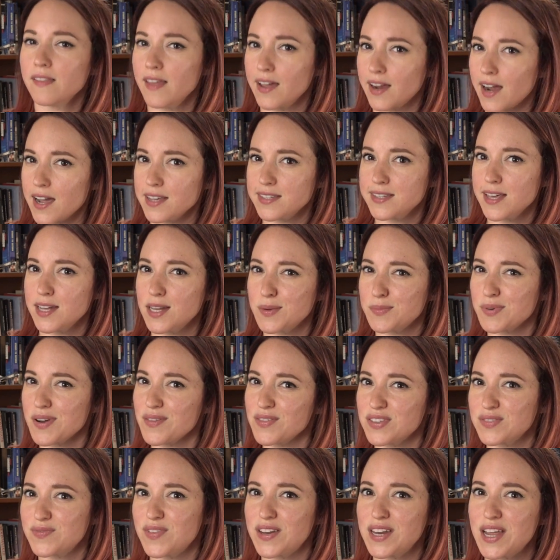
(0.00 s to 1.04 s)
like I said in a
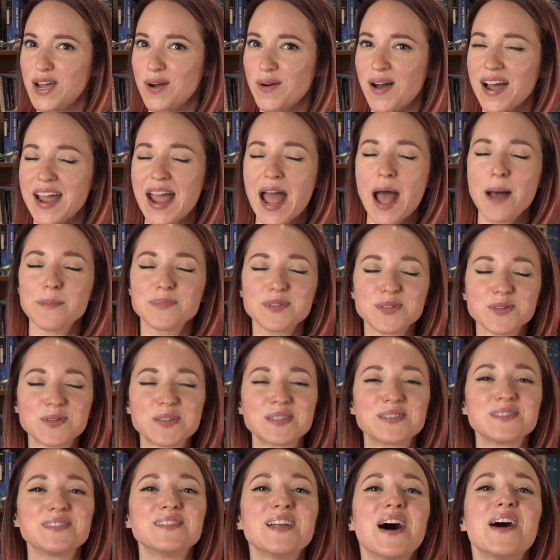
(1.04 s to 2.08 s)
previous video, I
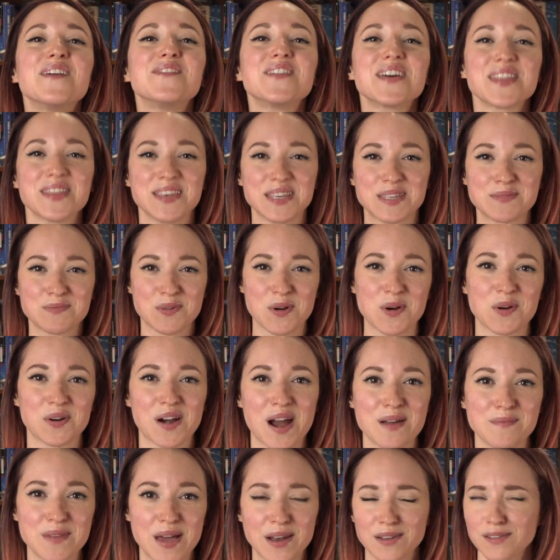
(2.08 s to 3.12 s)
absolutely love this
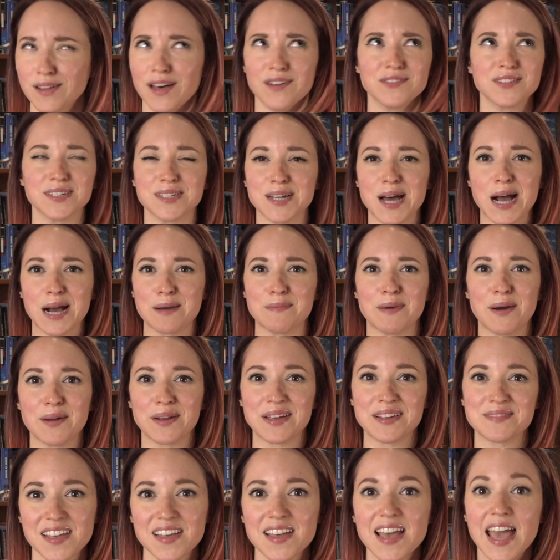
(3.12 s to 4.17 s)
program and love to talk about
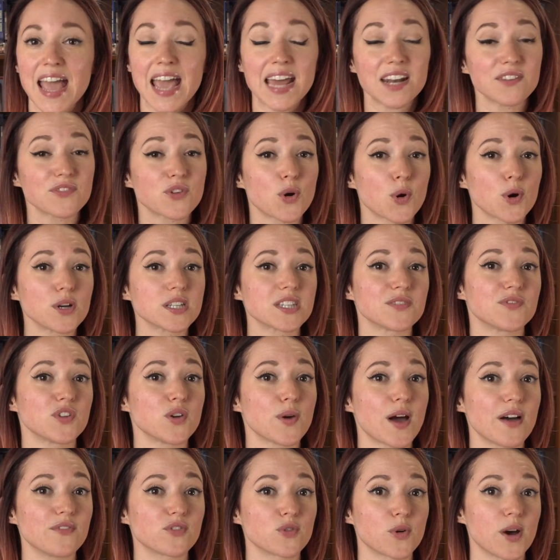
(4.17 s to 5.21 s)
it. And of course, if
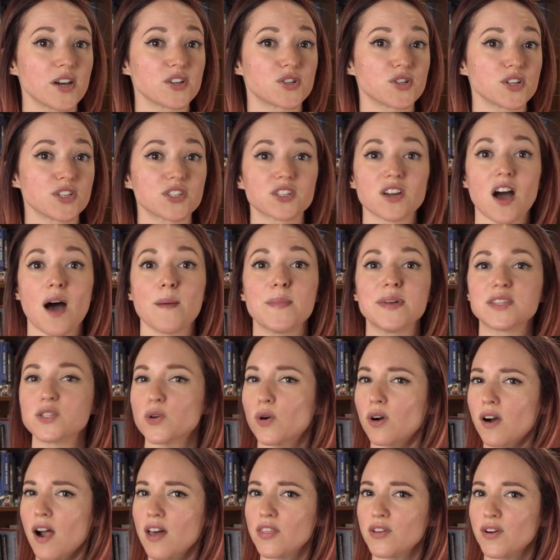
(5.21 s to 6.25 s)
you have questions questions, comments,
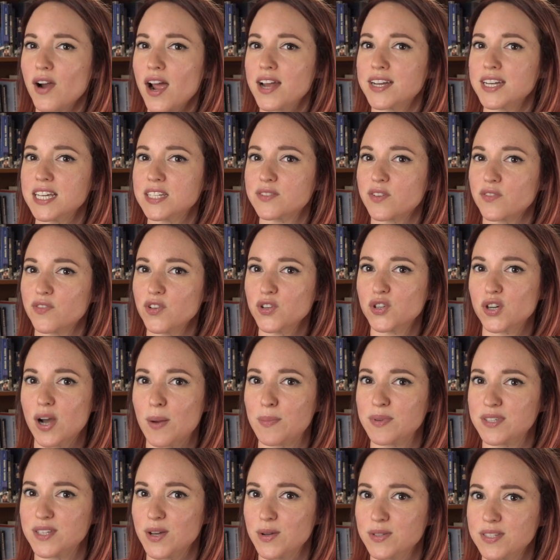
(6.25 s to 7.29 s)
or other ideas for future
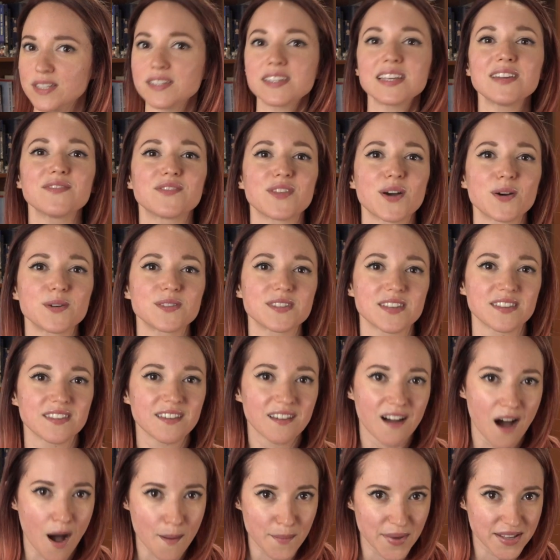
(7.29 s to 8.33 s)
episodes, leave those in
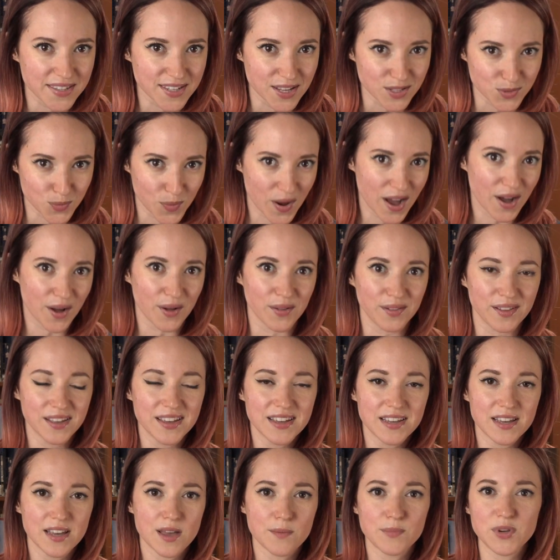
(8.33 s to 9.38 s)
the comments as well.
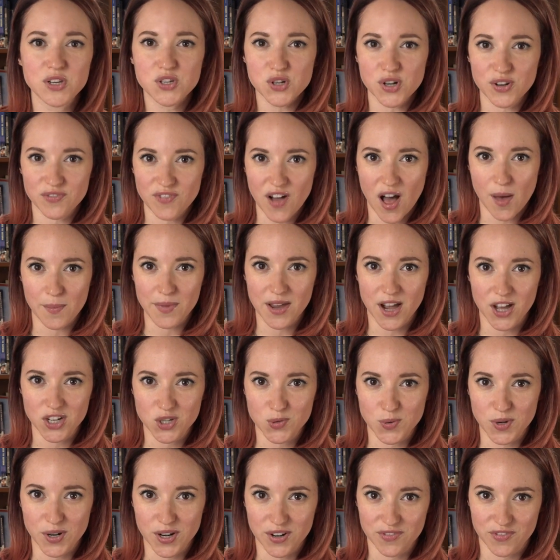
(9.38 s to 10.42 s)
Be sure to follow me on
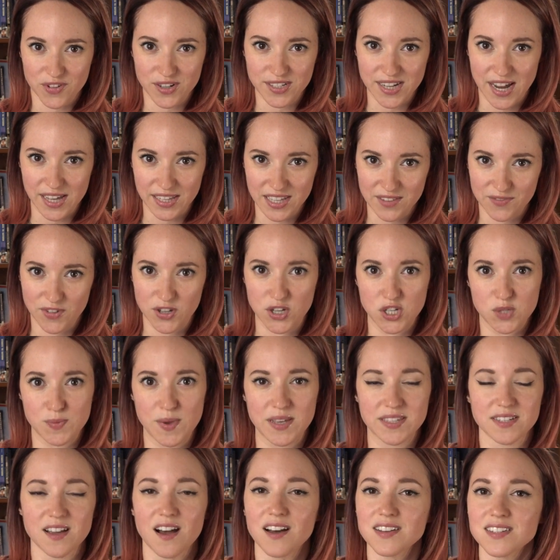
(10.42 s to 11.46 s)
Twitter for daily Vintage
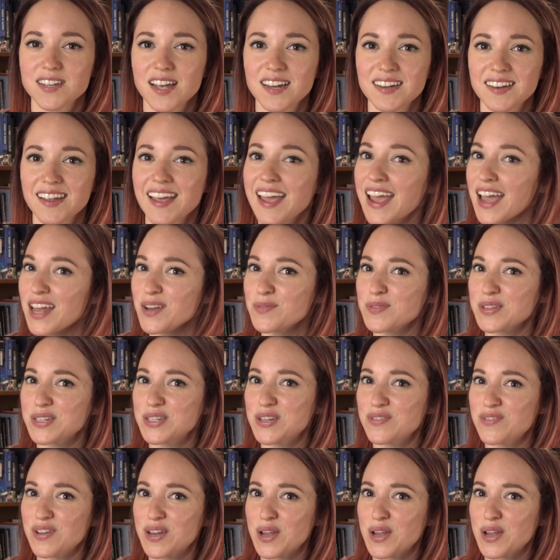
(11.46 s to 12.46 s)
Space content, and with new